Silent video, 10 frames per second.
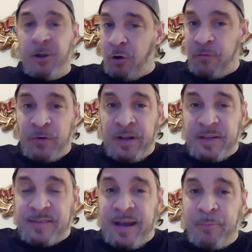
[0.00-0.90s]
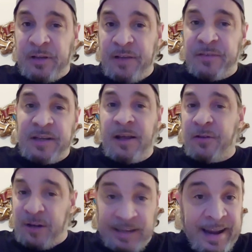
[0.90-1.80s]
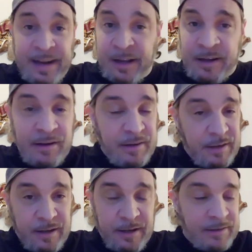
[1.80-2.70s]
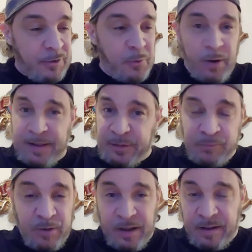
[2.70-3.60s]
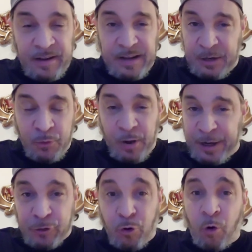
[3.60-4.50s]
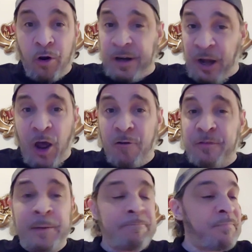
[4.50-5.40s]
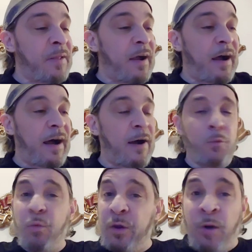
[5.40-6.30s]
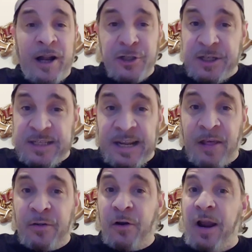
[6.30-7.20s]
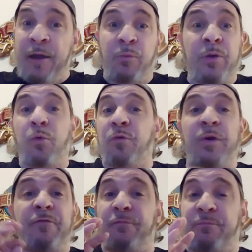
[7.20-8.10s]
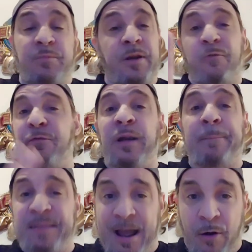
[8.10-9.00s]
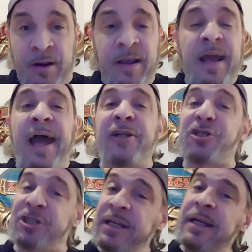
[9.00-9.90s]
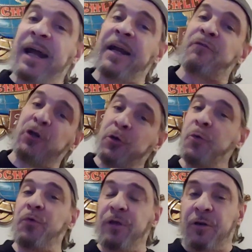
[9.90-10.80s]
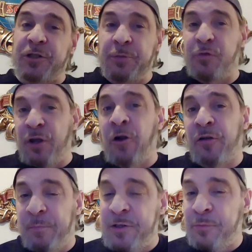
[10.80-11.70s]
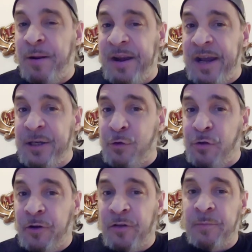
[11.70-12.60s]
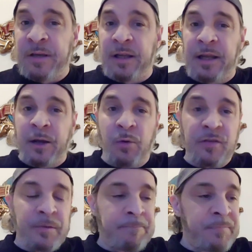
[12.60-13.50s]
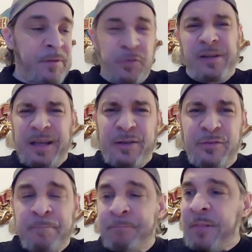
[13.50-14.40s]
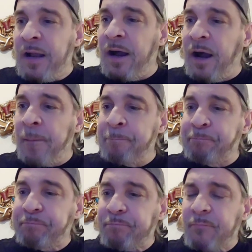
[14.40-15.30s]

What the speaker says: girlfriend at the time, we lived together, Helena, who I adored and loved. We watched it together, and we flipped out. And she kind of knew, she was younger than me. She was about 9 years younger than me, Helena was. Still is. And